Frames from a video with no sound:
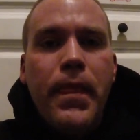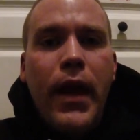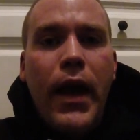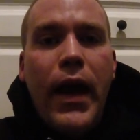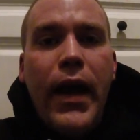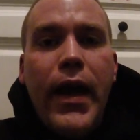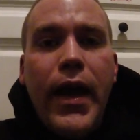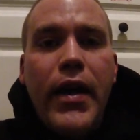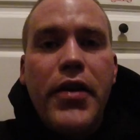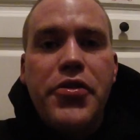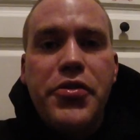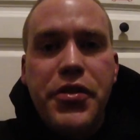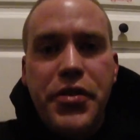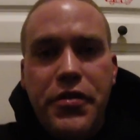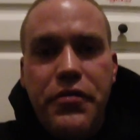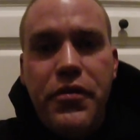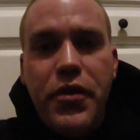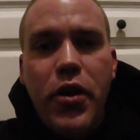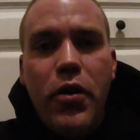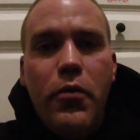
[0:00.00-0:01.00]
I actually
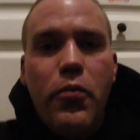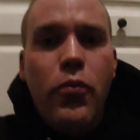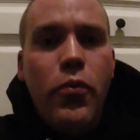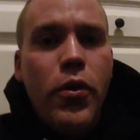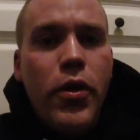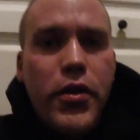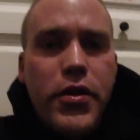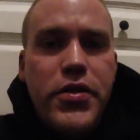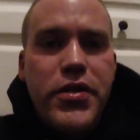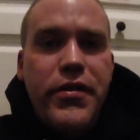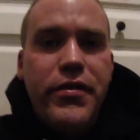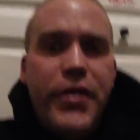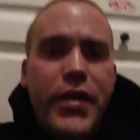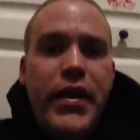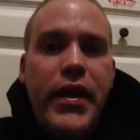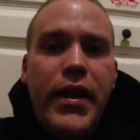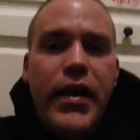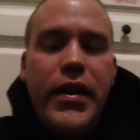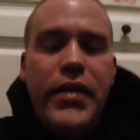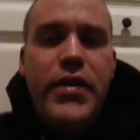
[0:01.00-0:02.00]
developed worse of a
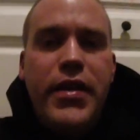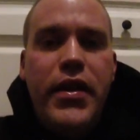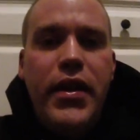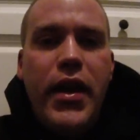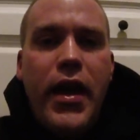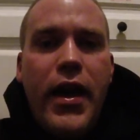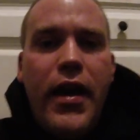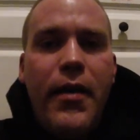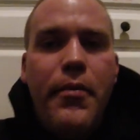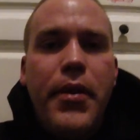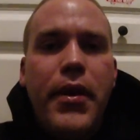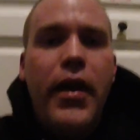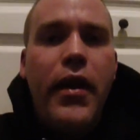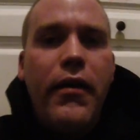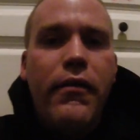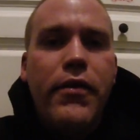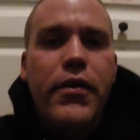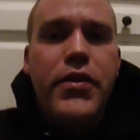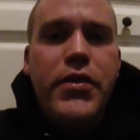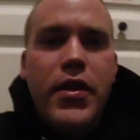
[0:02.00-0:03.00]
nicotine habit
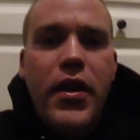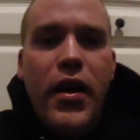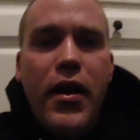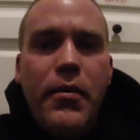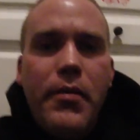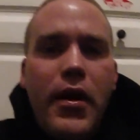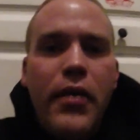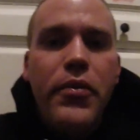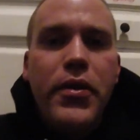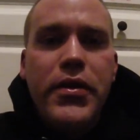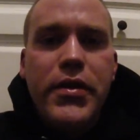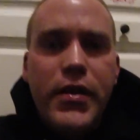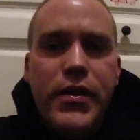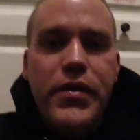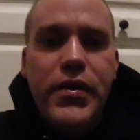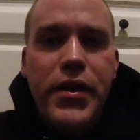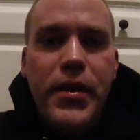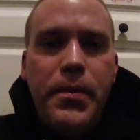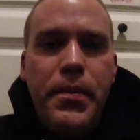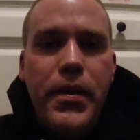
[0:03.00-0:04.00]
every time I went to
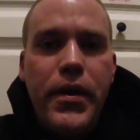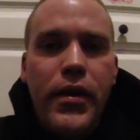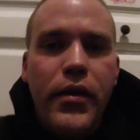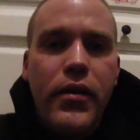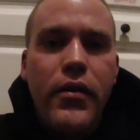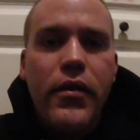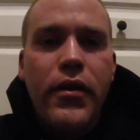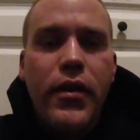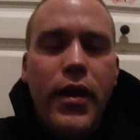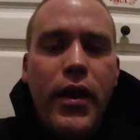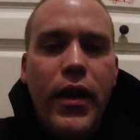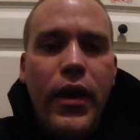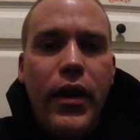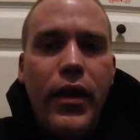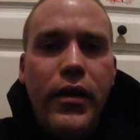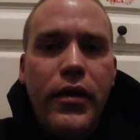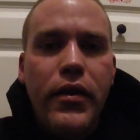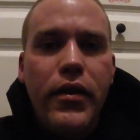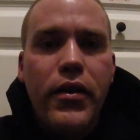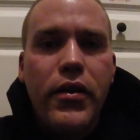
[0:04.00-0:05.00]
dipping
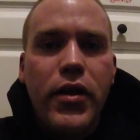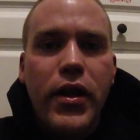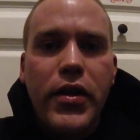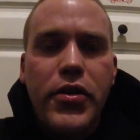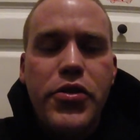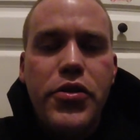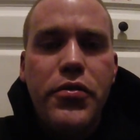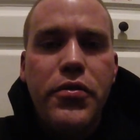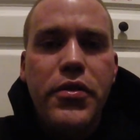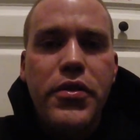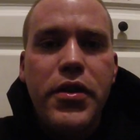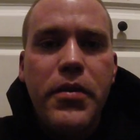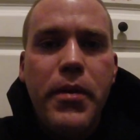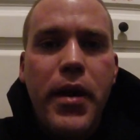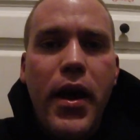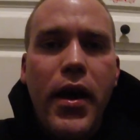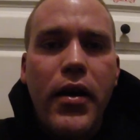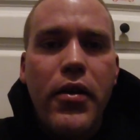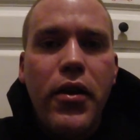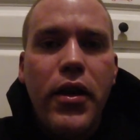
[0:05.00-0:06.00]
and like chewing
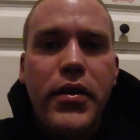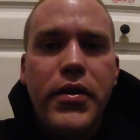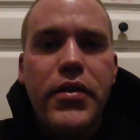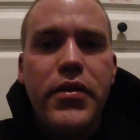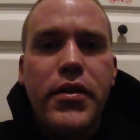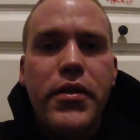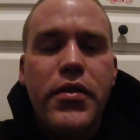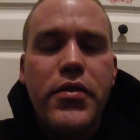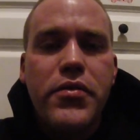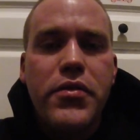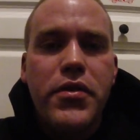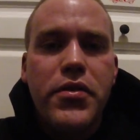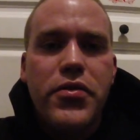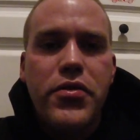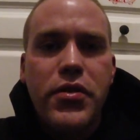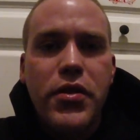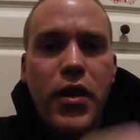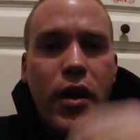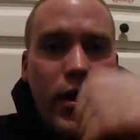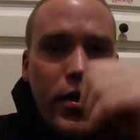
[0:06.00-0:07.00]
tobacco. I did the
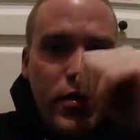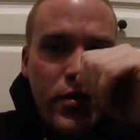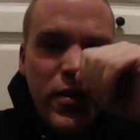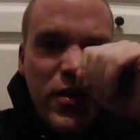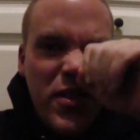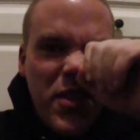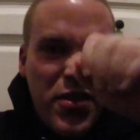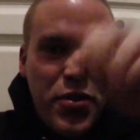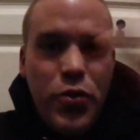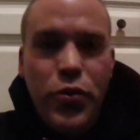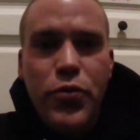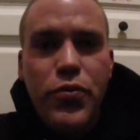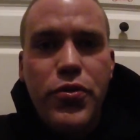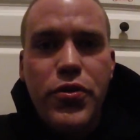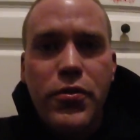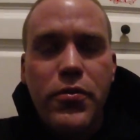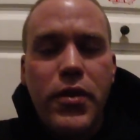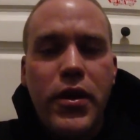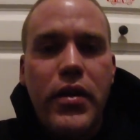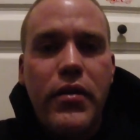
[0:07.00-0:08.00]
snus, the
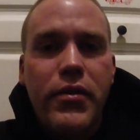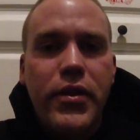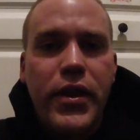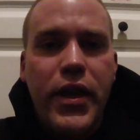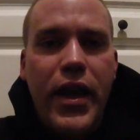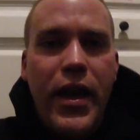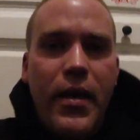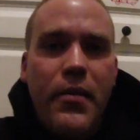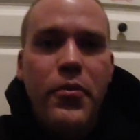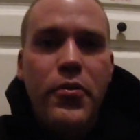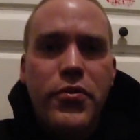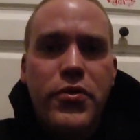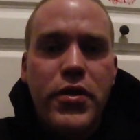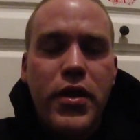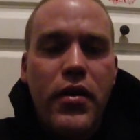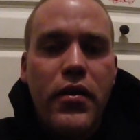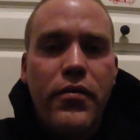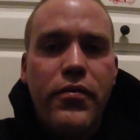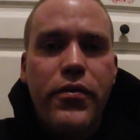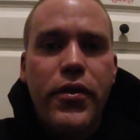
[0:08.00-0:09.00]
snus, or whatever, the camel
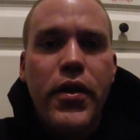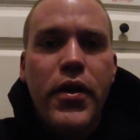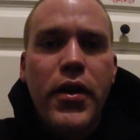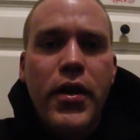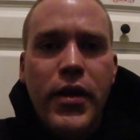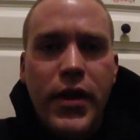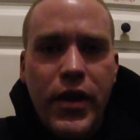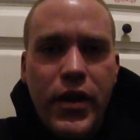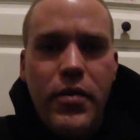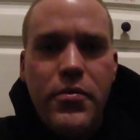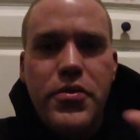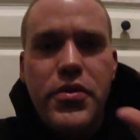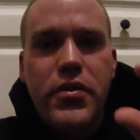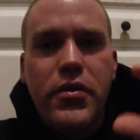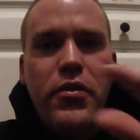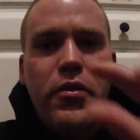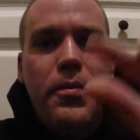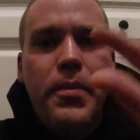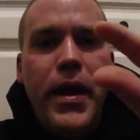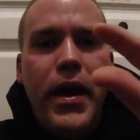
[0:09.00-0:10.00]
stuff that comes in
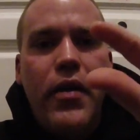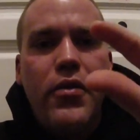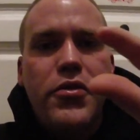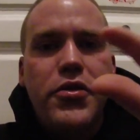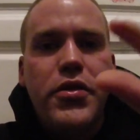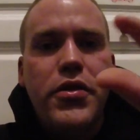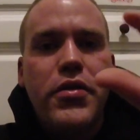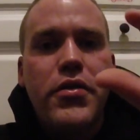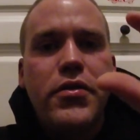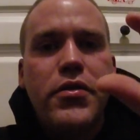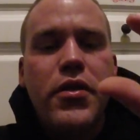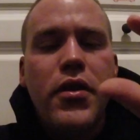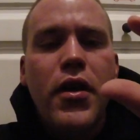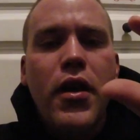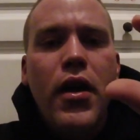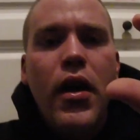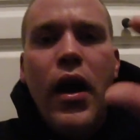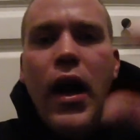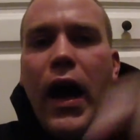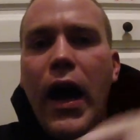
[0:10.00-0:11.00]
little pouches.
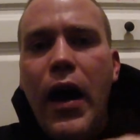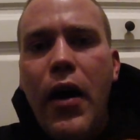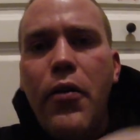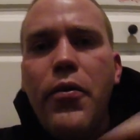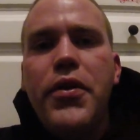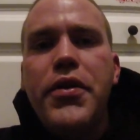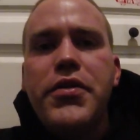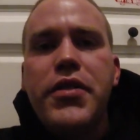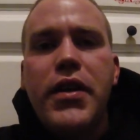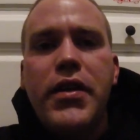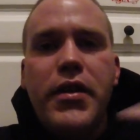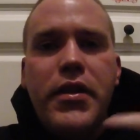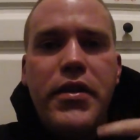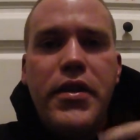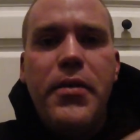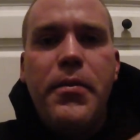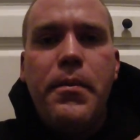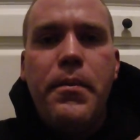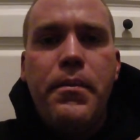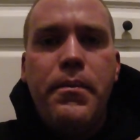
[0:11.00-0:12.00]
I always like to
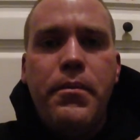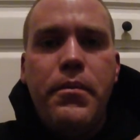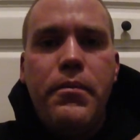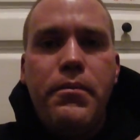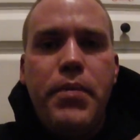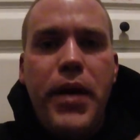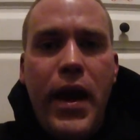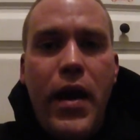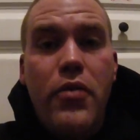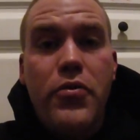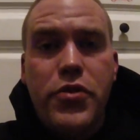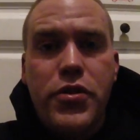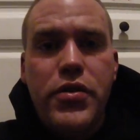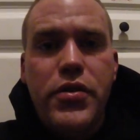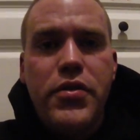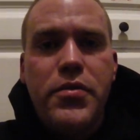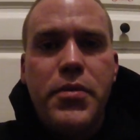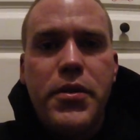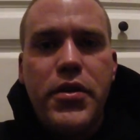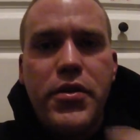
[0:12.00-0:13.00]
dip
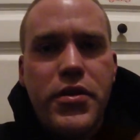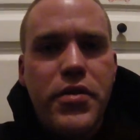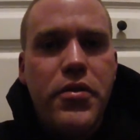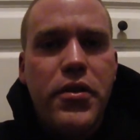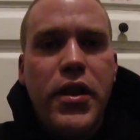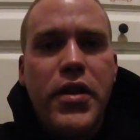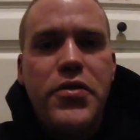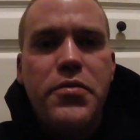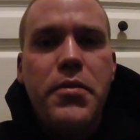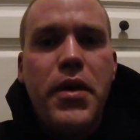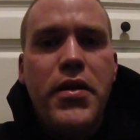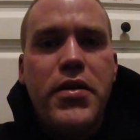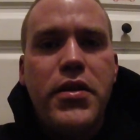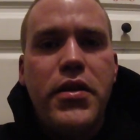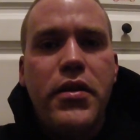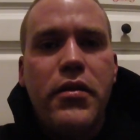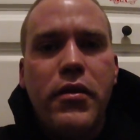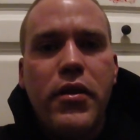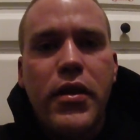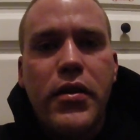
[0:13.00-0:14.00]
pouches because they're less
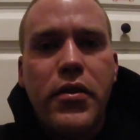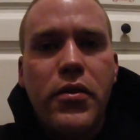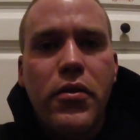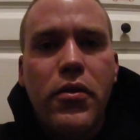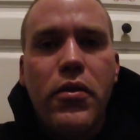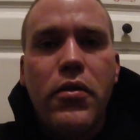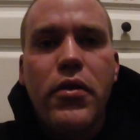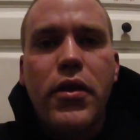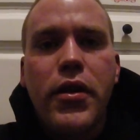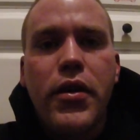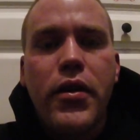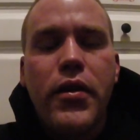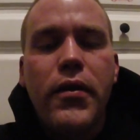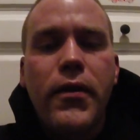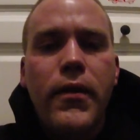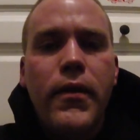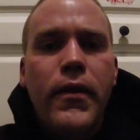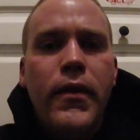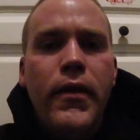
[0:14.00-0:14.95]
messy than like the long cut.